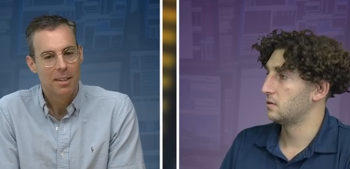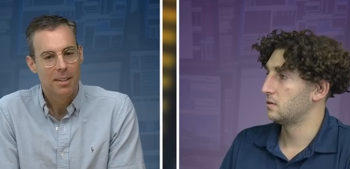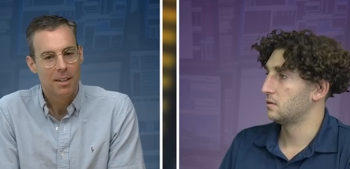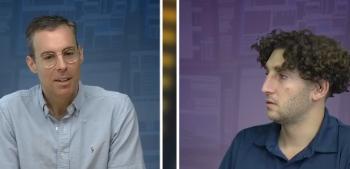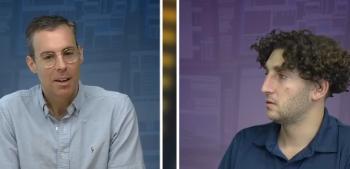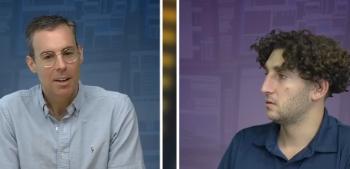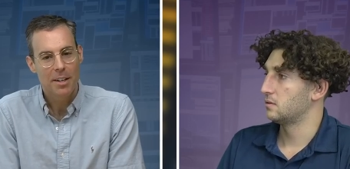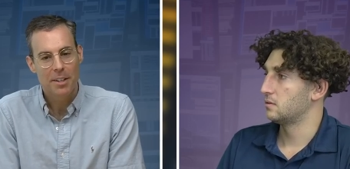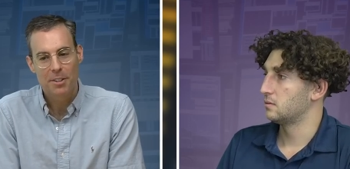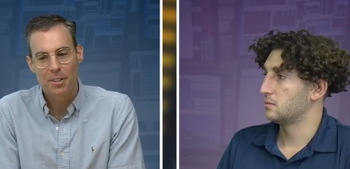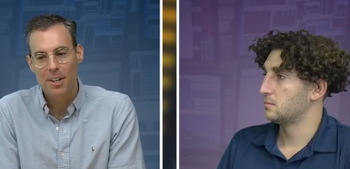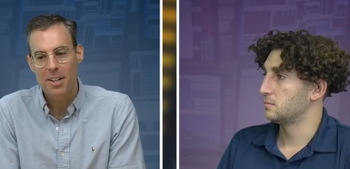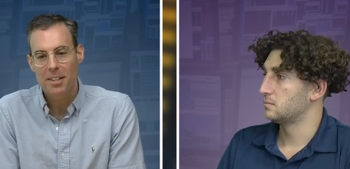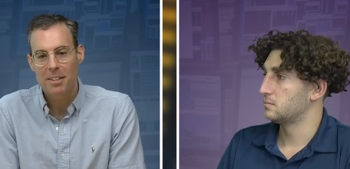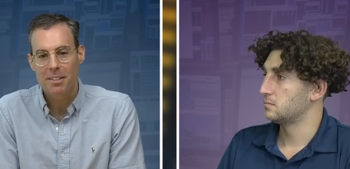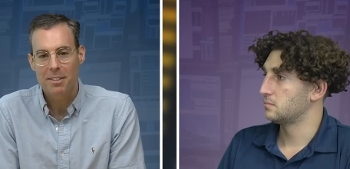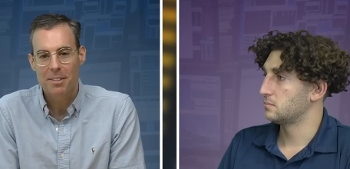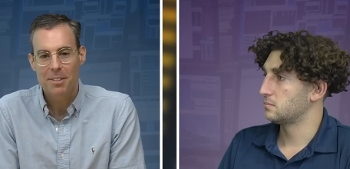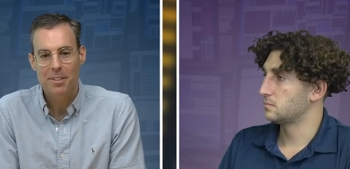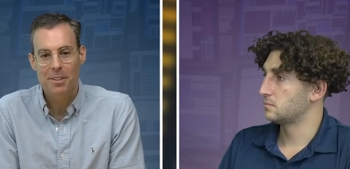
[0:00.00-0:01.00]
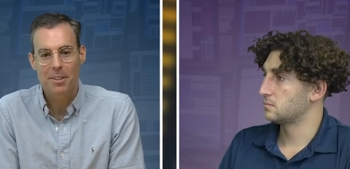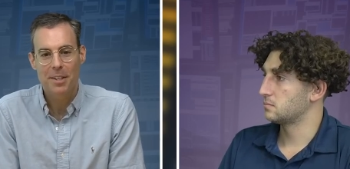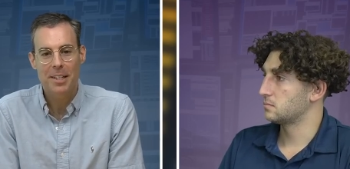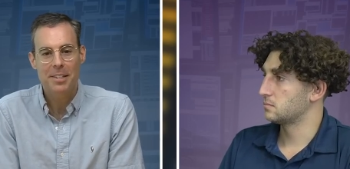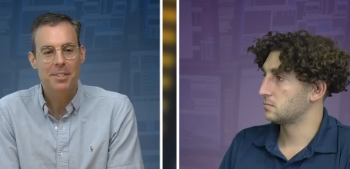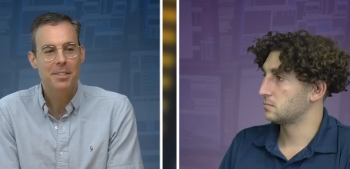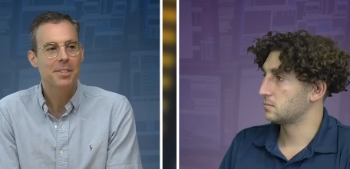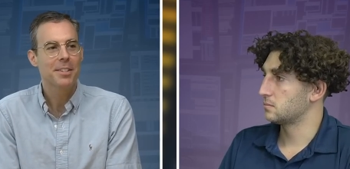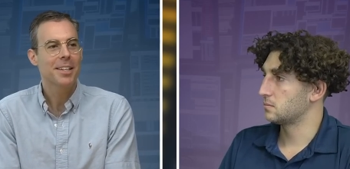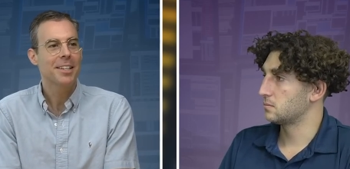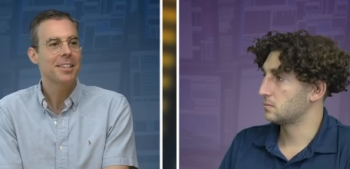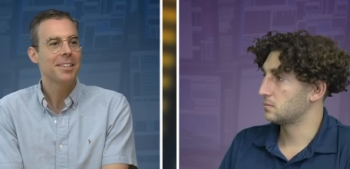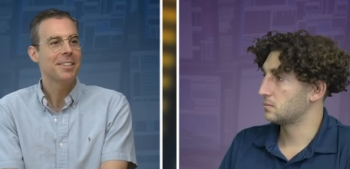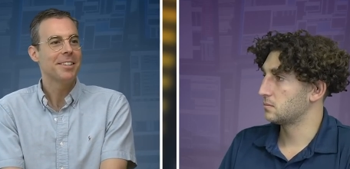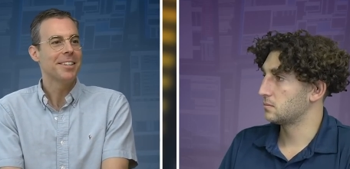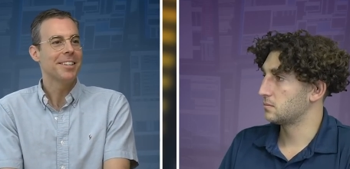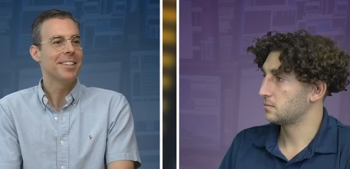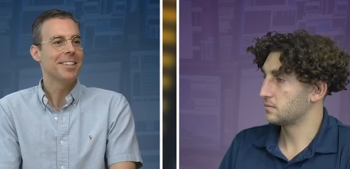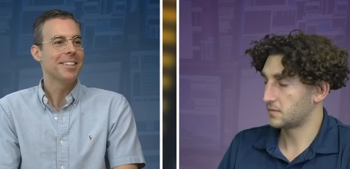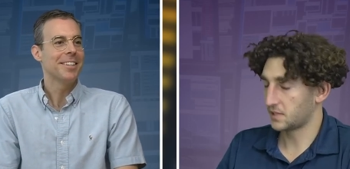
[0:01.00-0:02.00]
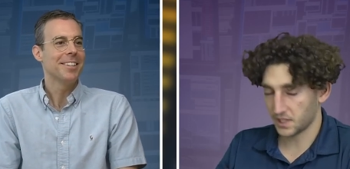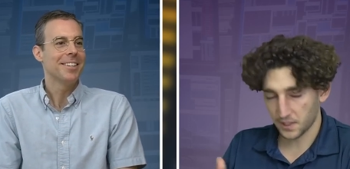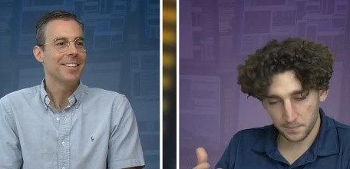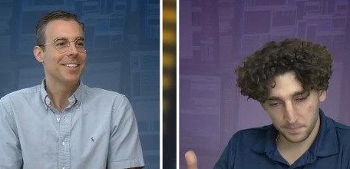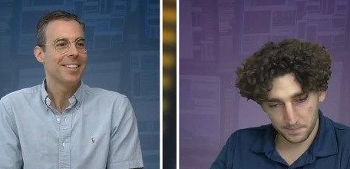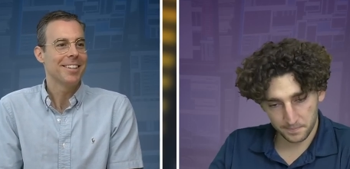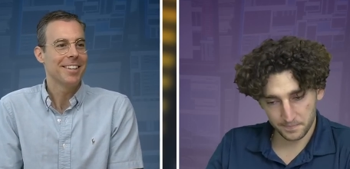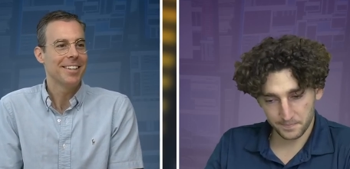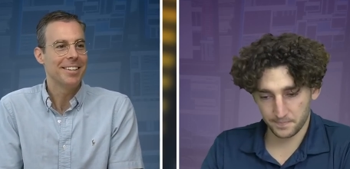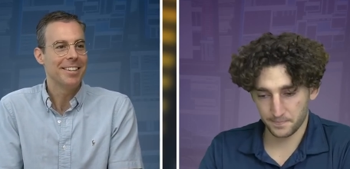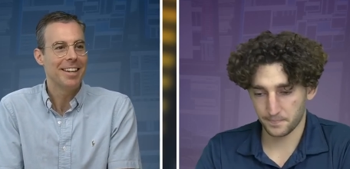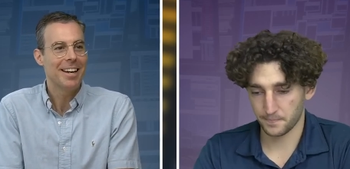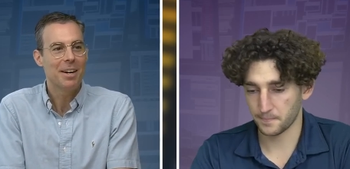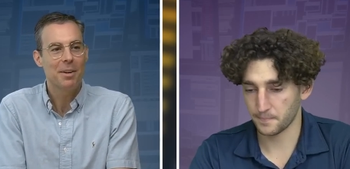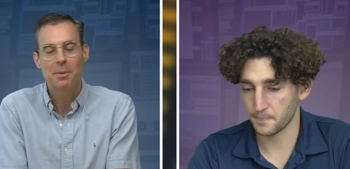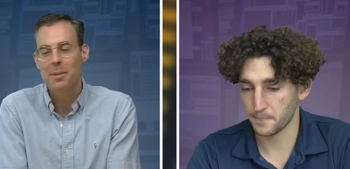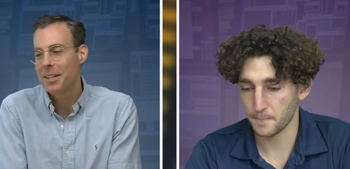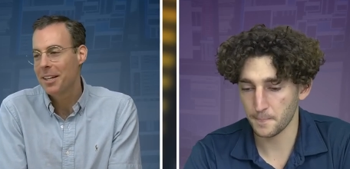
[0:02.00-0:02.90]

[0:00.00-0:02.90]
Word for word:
Speaker 1: All right, great. So that's the second thing. Yep. And now we